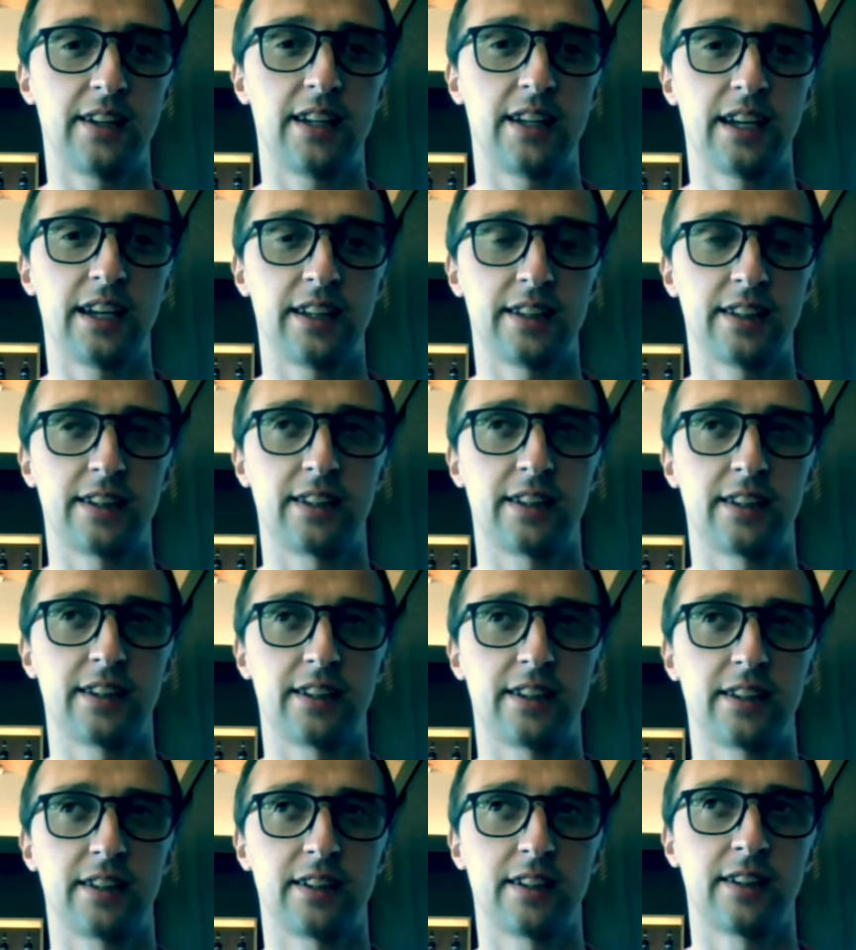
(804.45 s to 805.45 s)
That
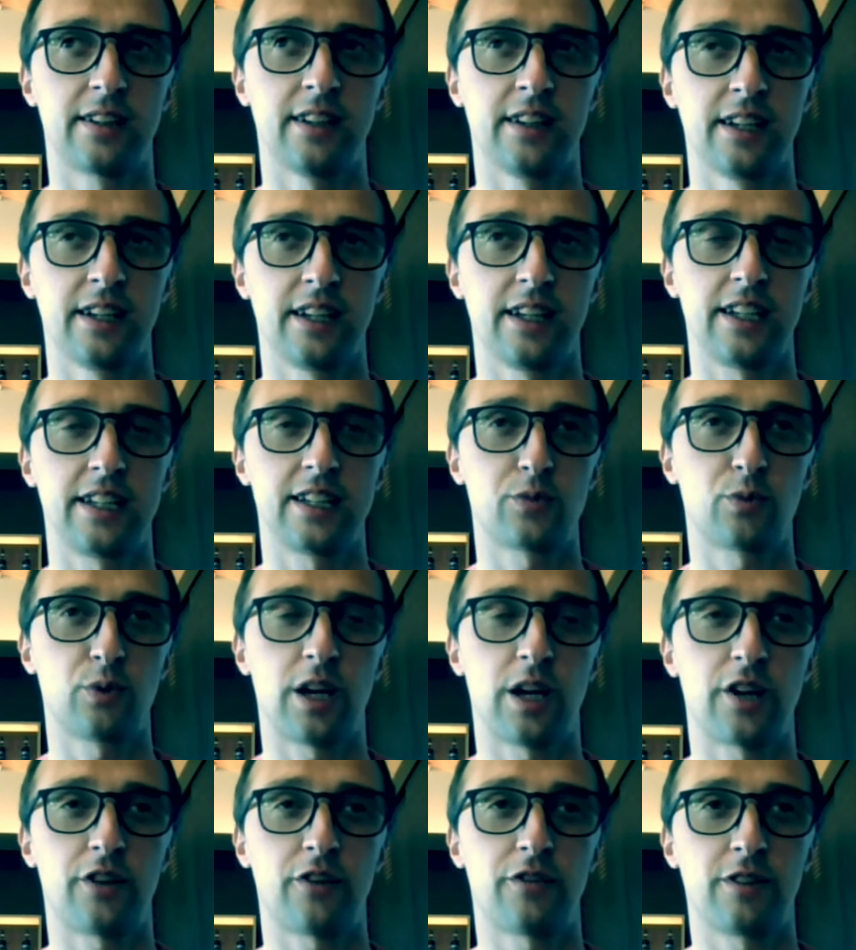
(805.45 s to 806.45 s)
it's
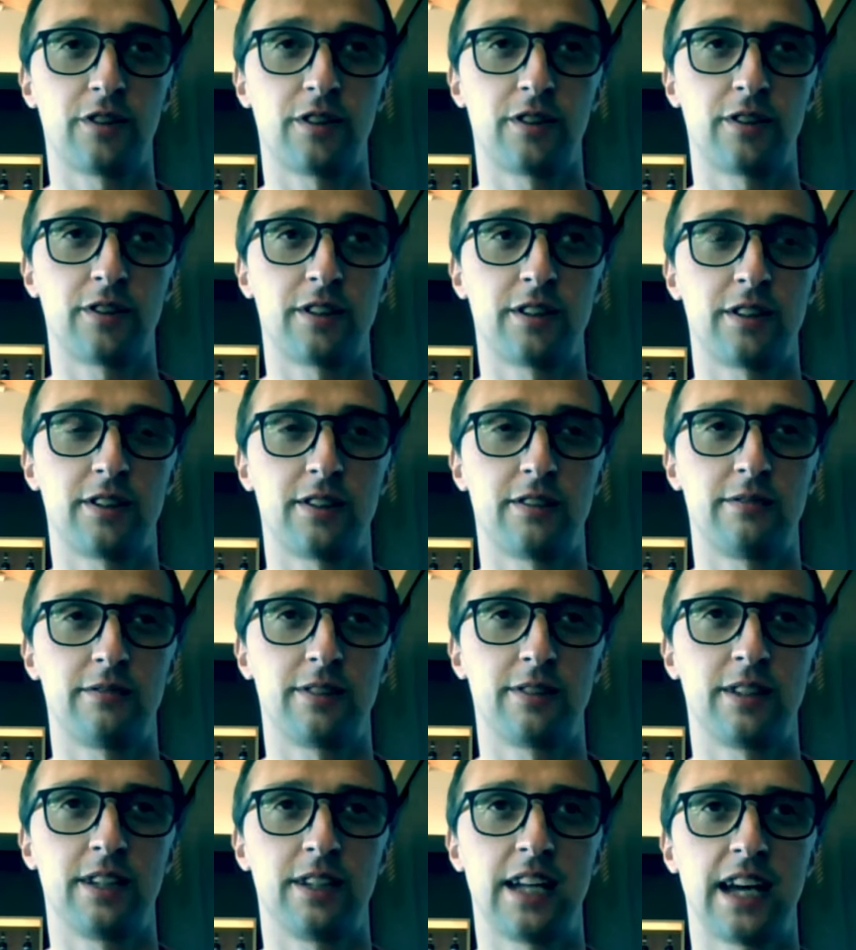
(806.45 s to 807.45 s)
one of
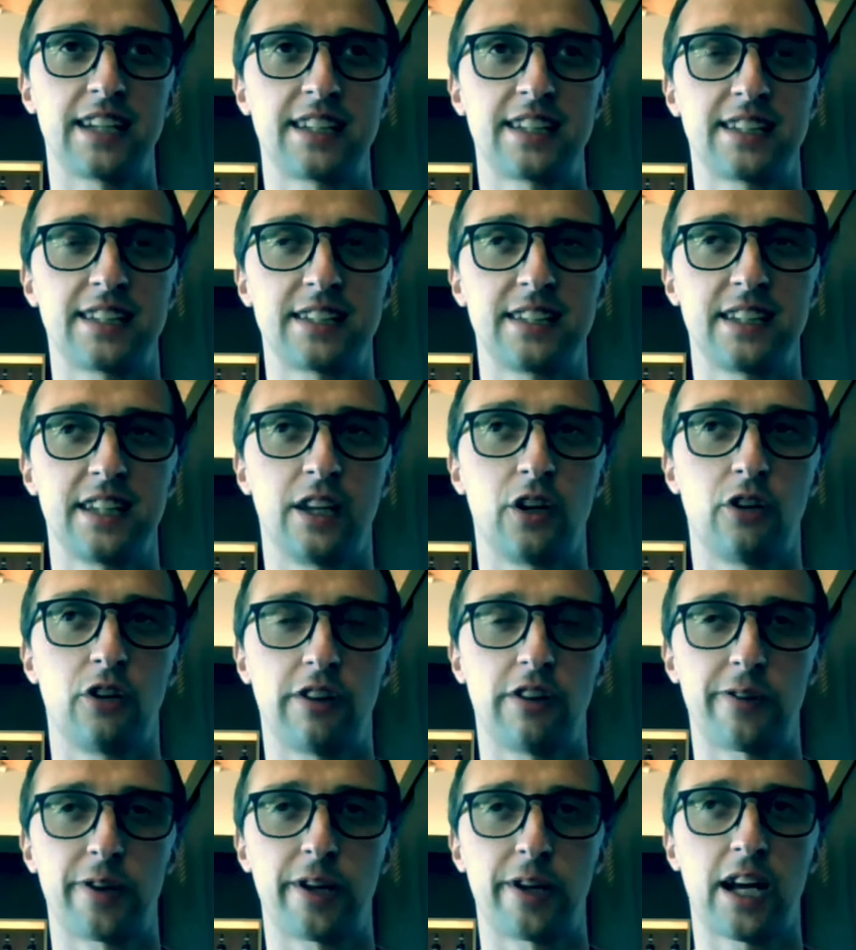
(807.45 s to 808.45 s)
the nicest thing of
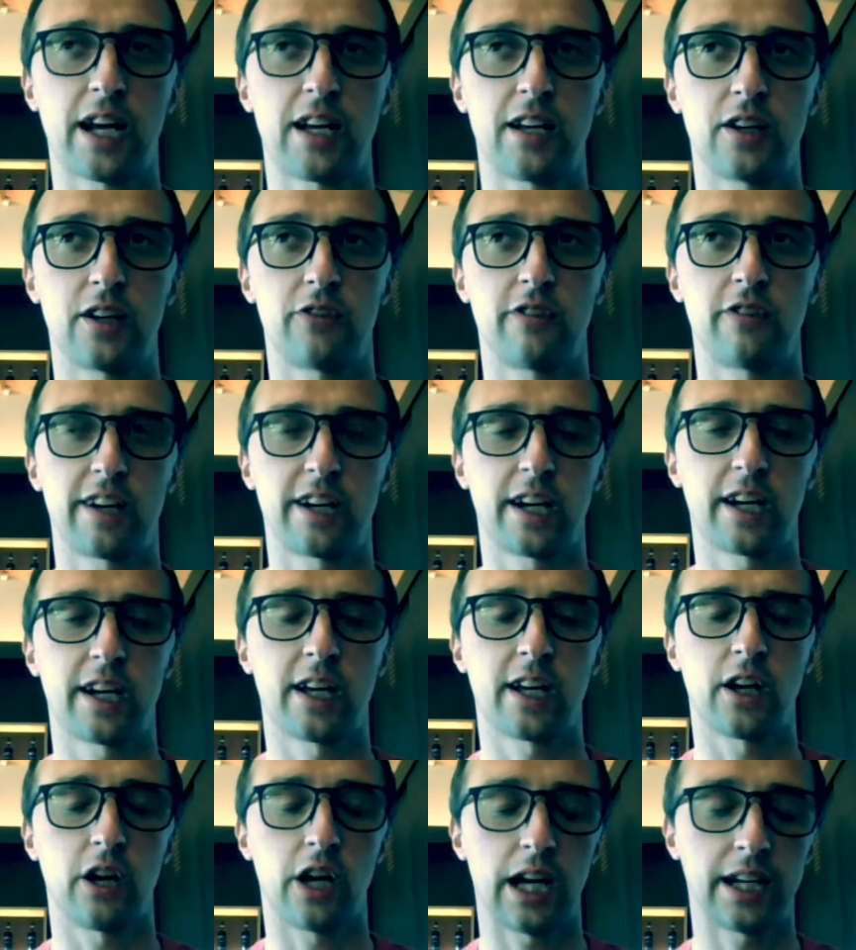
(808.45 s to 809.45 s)

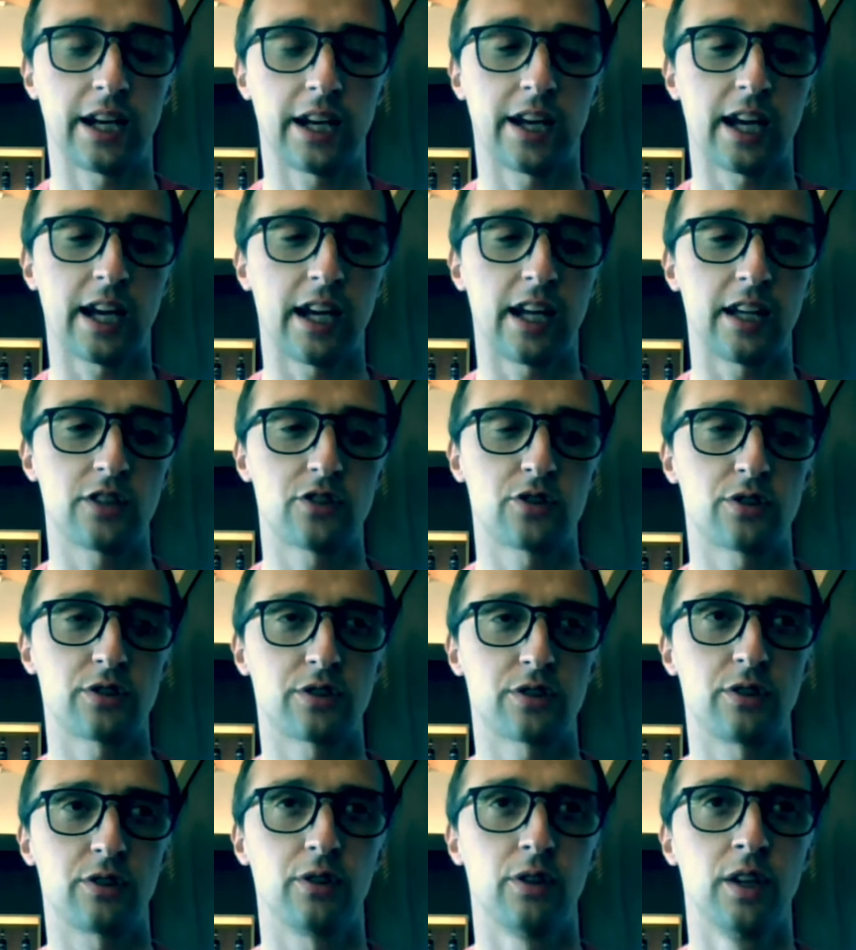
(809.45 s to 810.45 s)
agriculture.
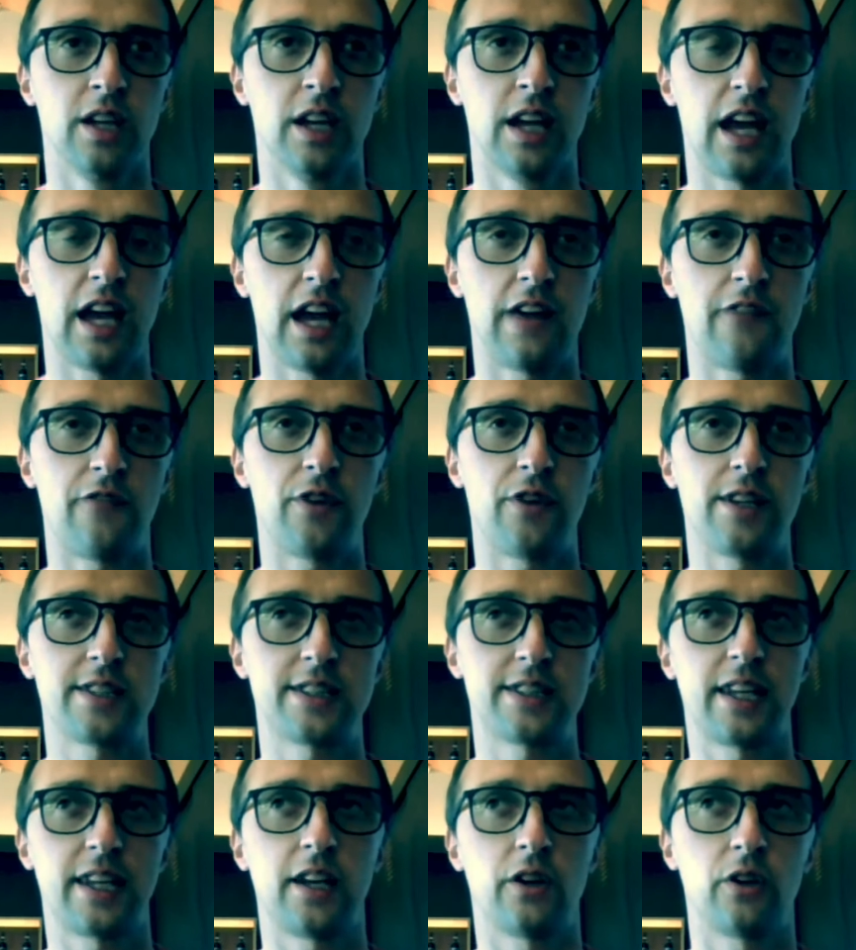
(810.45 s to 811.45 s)
So every
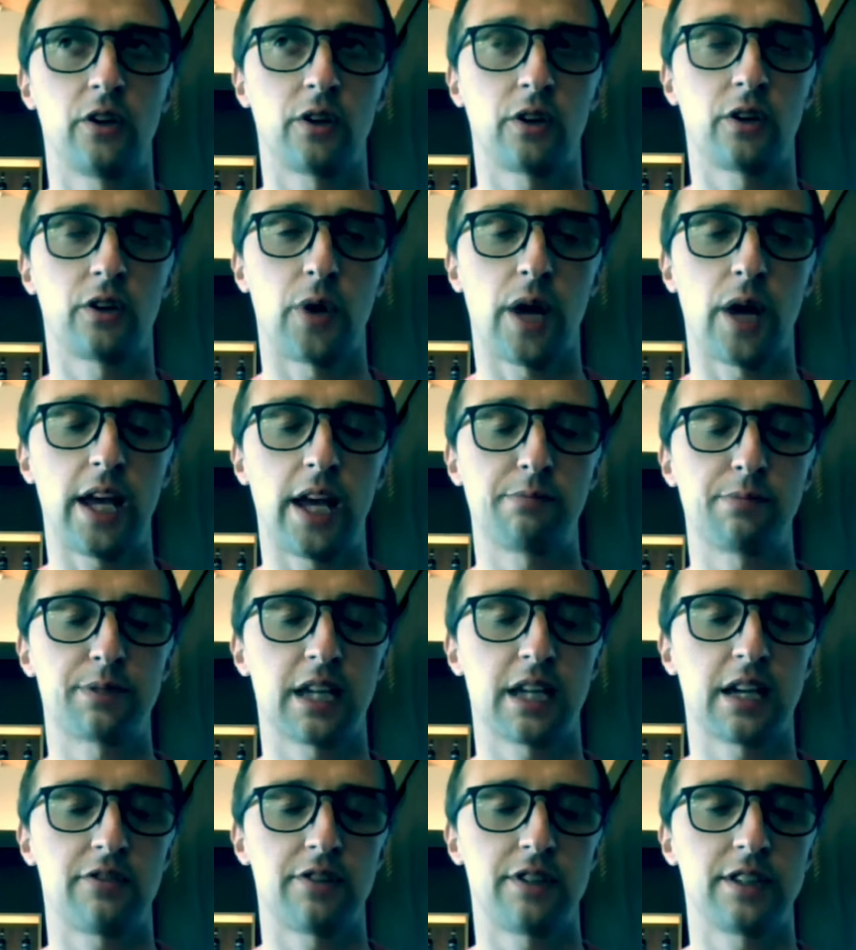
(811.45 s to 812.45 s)
single
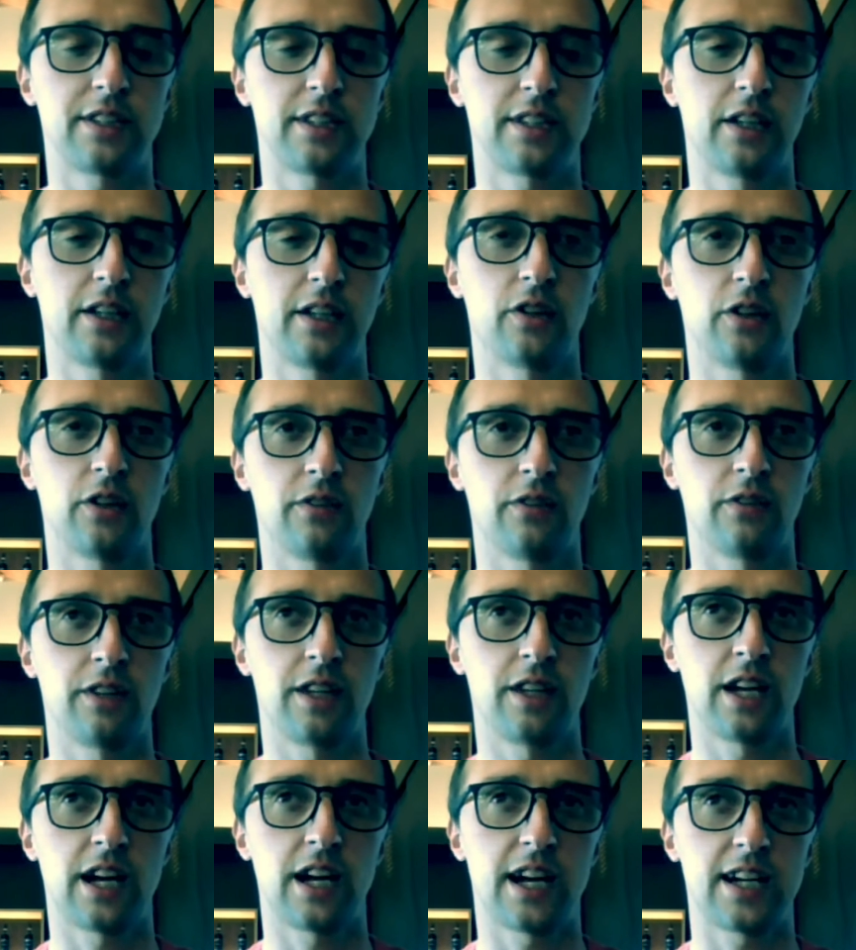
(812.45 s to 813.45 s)
grapes, every single
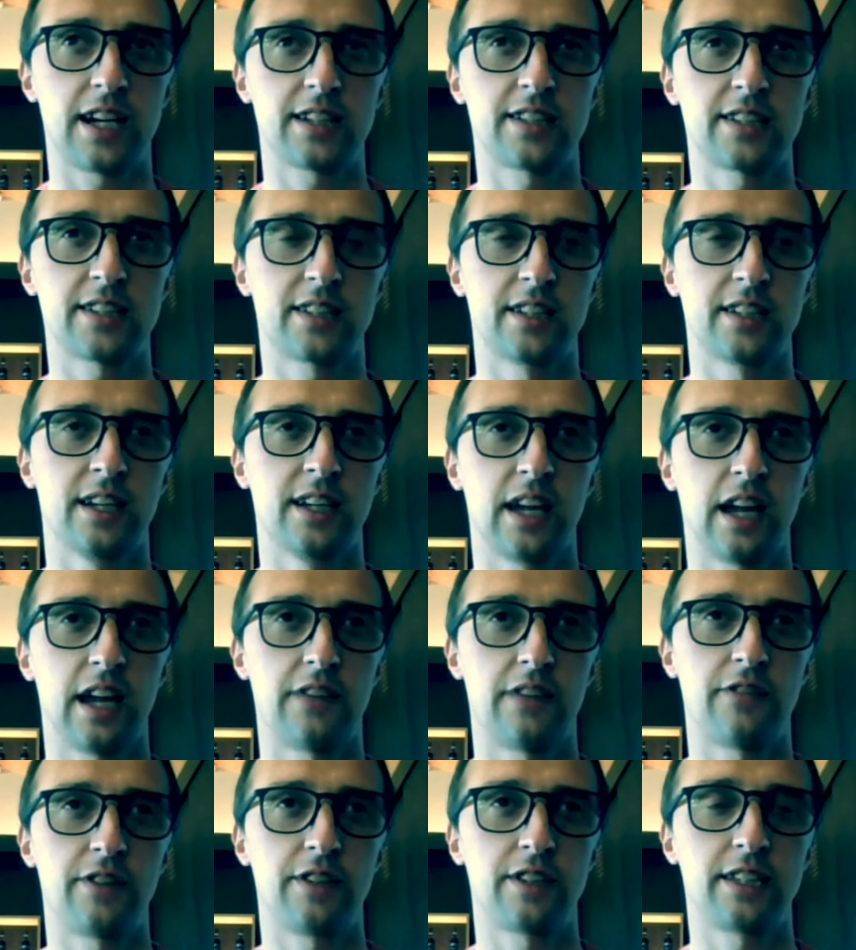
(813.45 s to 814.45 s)
yards,
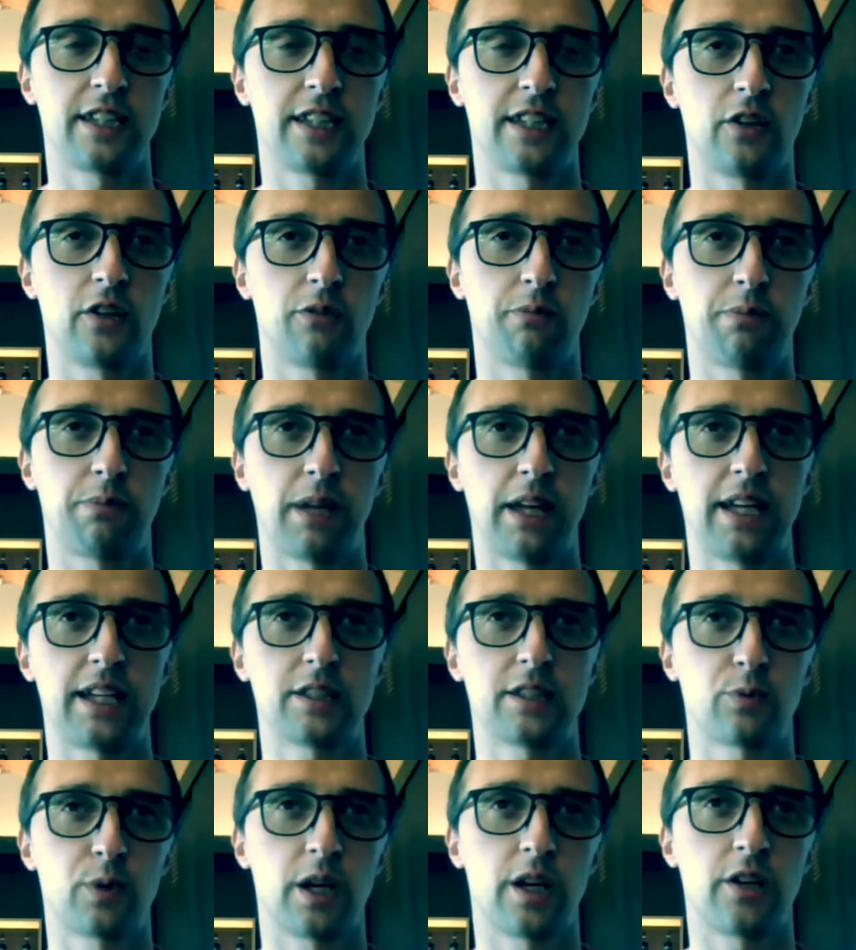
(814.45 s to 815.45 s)
every single
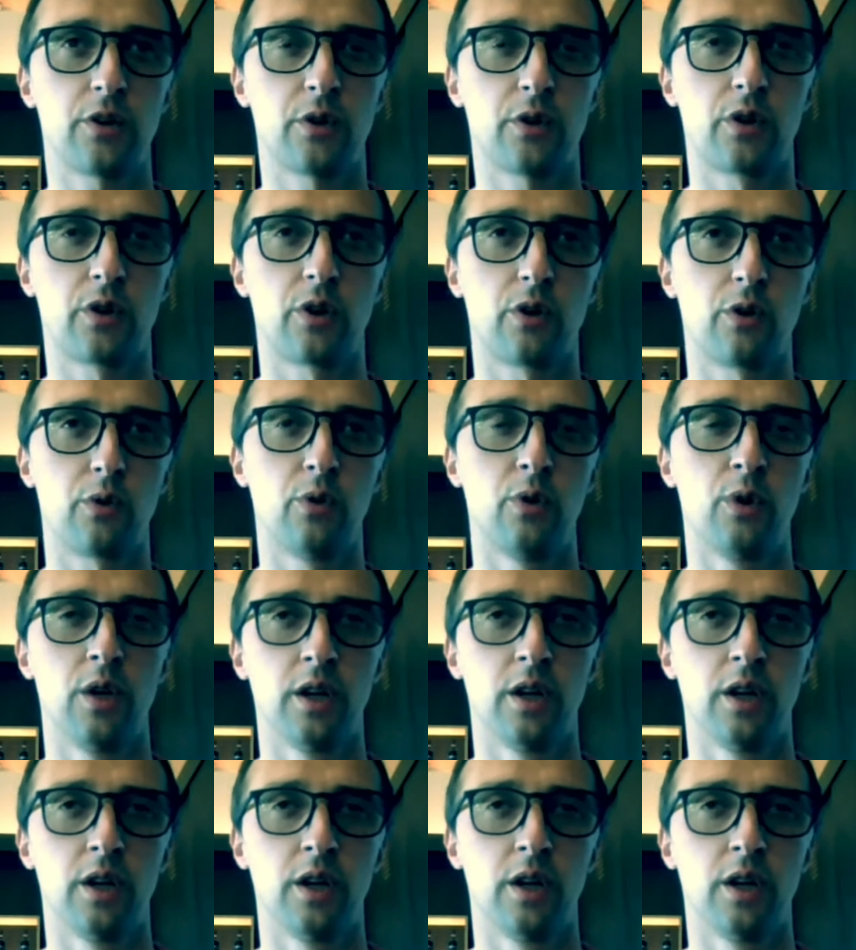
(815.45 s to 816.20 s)
place where you grow